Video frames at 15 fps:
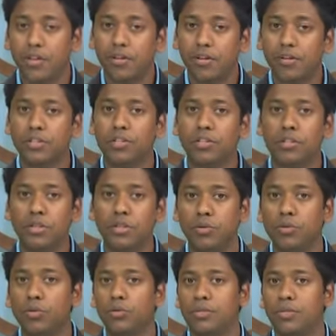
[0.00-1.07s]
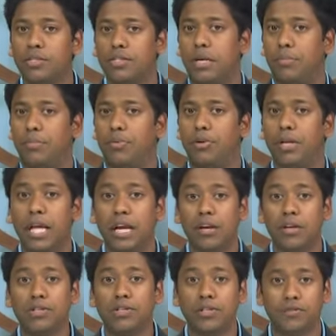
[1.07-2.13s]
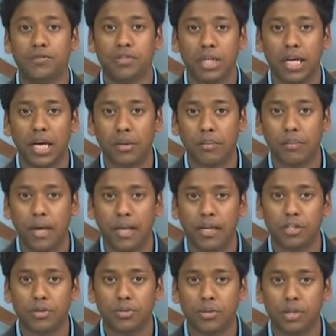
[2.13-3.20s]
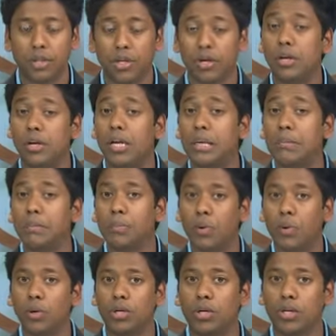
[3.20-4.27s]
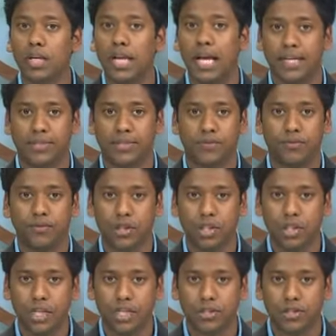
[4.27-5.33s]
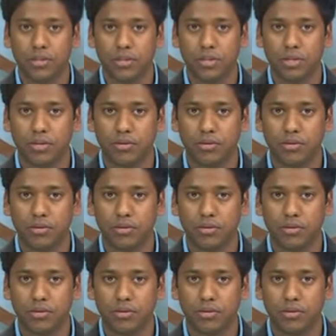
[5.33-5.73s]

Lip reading: There are two separate areas of time management that are important as a freelancer.